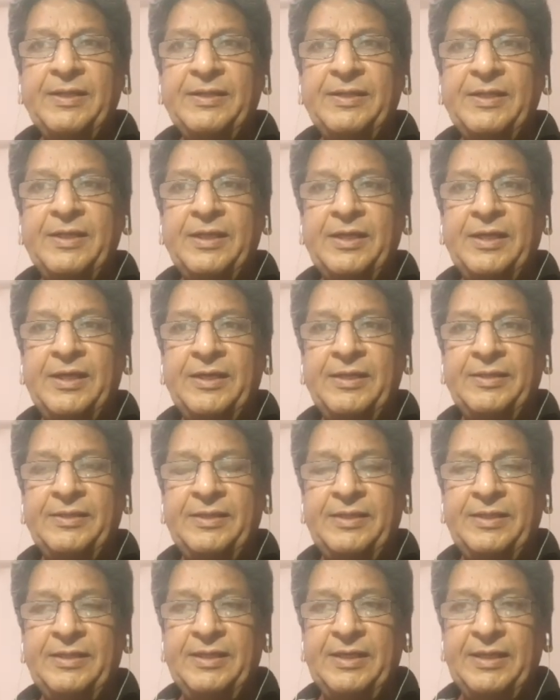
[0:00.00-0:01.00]
uh,
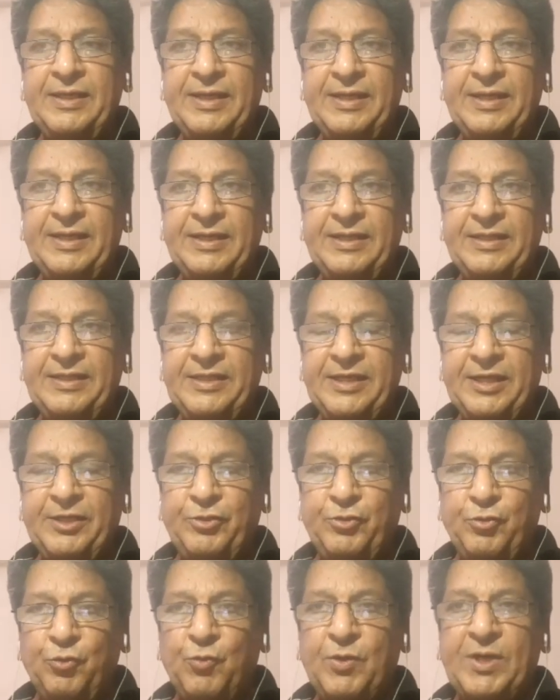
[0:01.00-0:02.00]

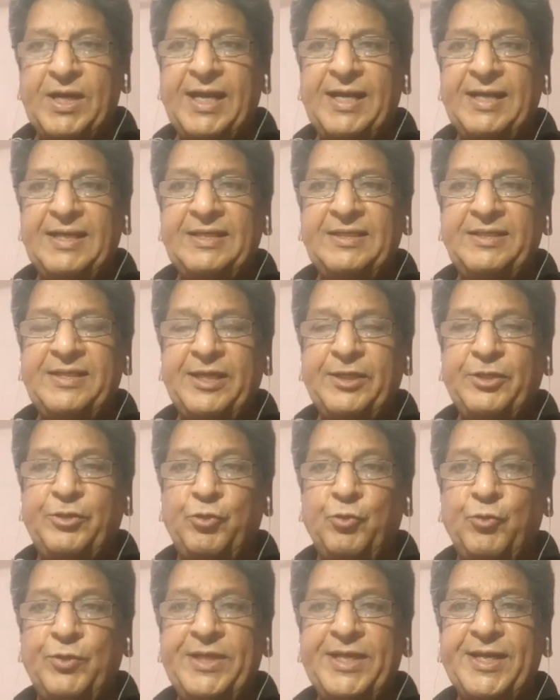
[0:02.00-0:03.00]
the yoga is the
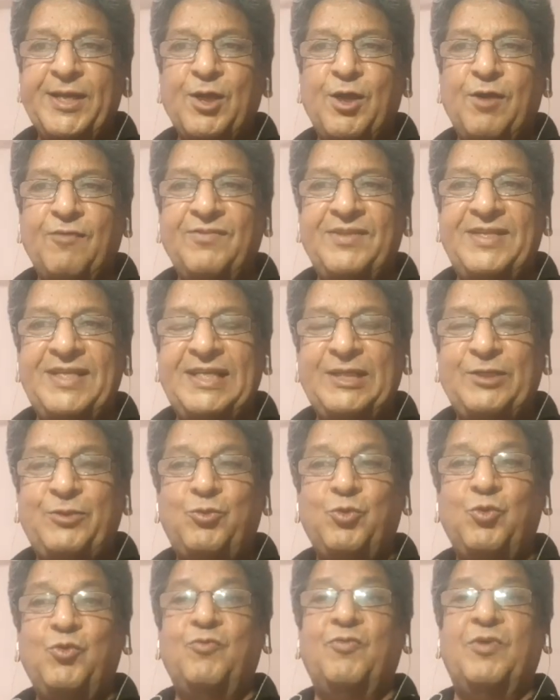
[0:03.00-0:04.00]
union of these
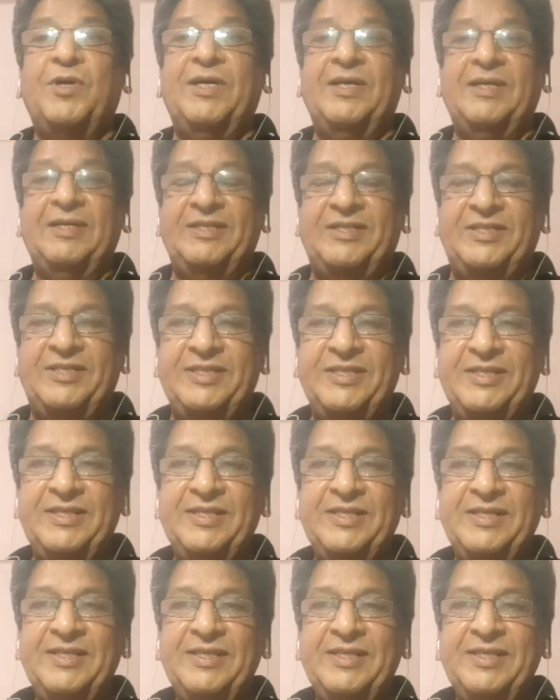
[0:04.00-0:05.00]
two worlds,
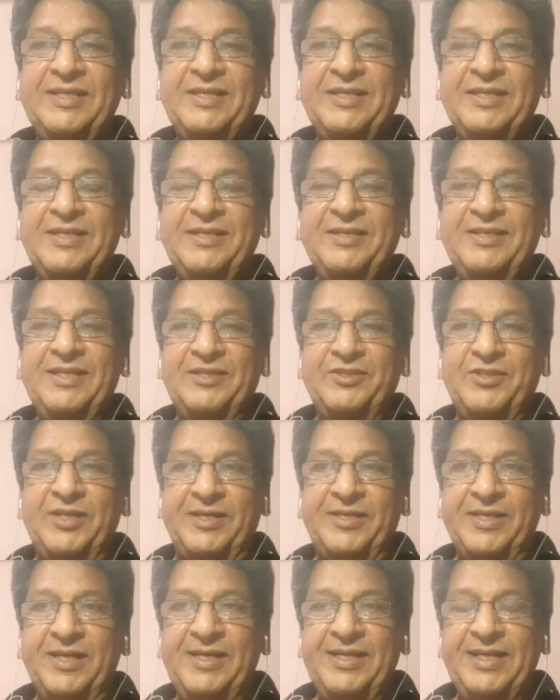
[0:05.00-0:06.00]
the
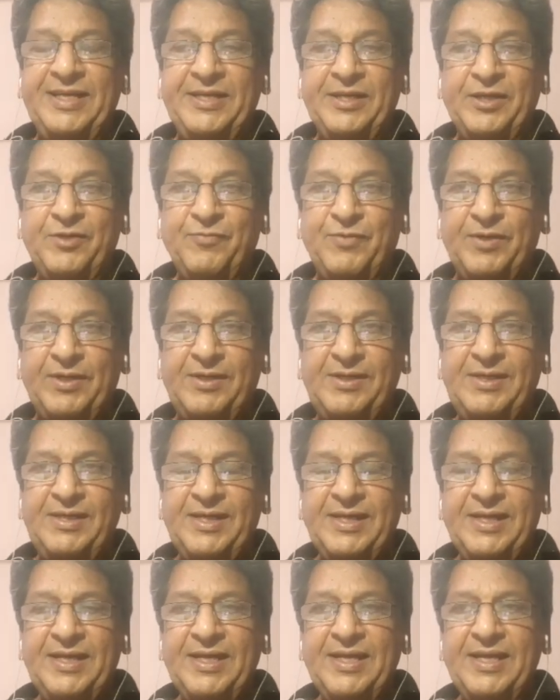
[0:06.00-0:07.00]
subtle inner world
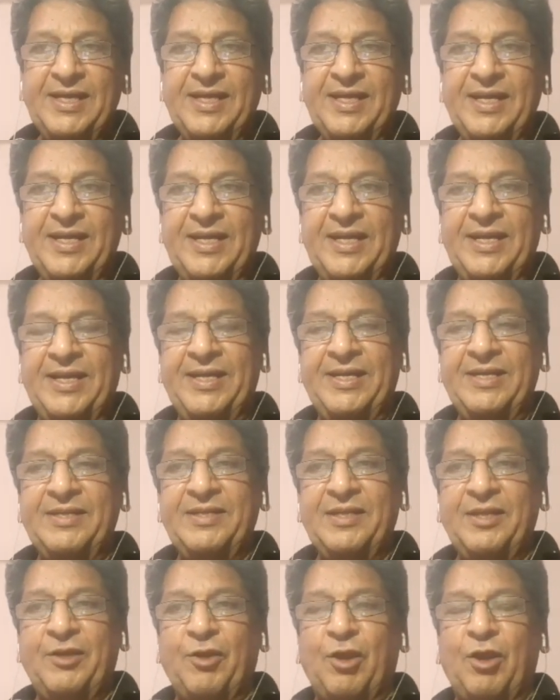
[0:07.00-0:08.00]
and
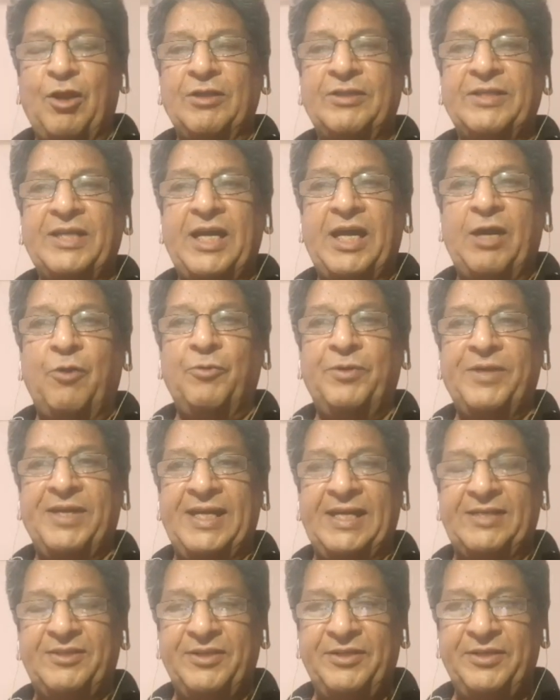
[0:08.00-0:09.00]
gross outer
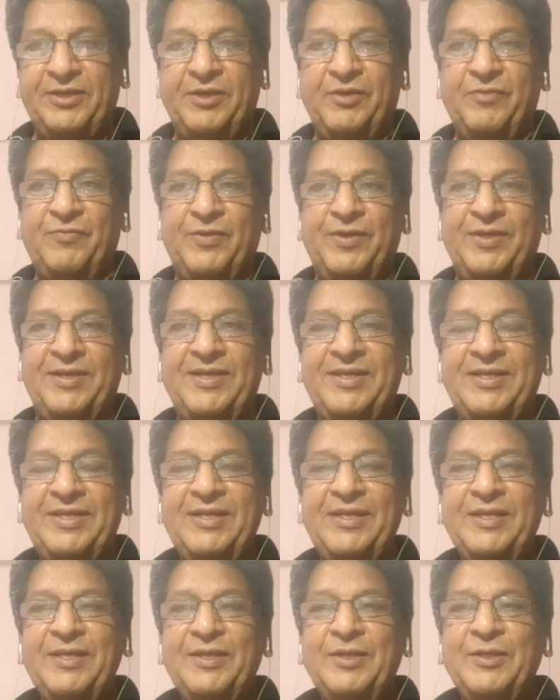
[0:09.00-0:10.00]
external world.
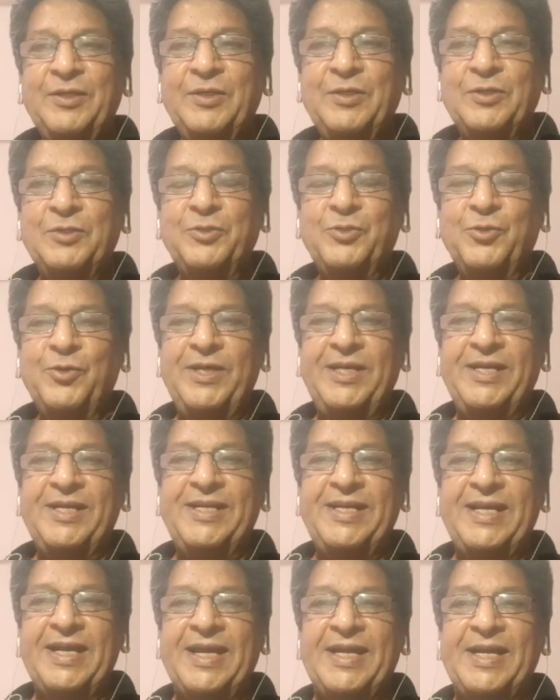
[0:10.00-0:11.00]
So it
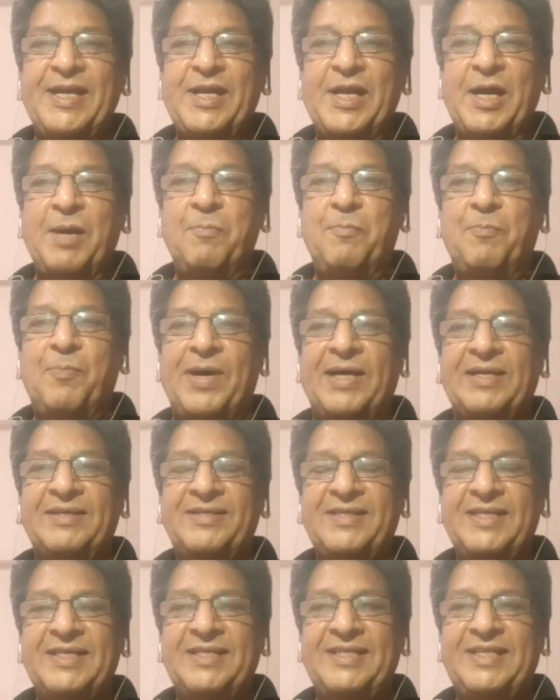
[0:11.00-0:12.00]

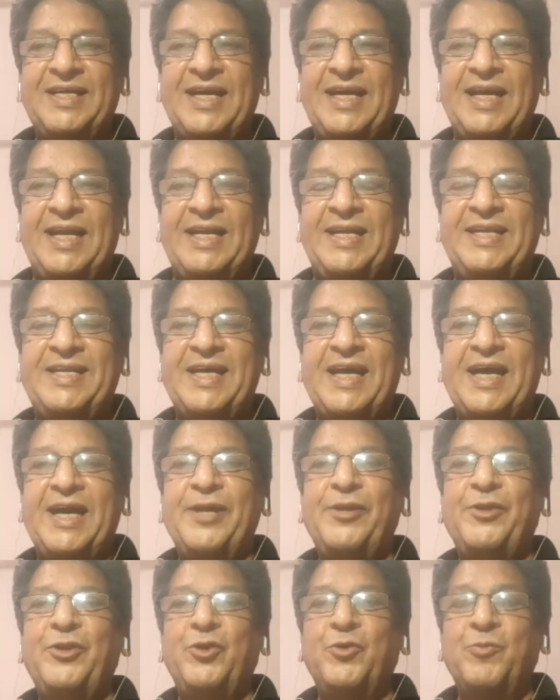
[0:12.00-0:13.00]
encompasses the
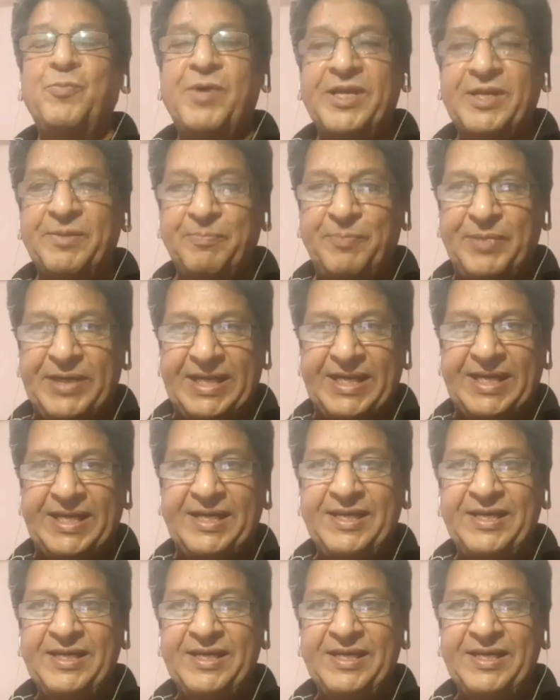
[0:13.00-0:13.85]
entire human being.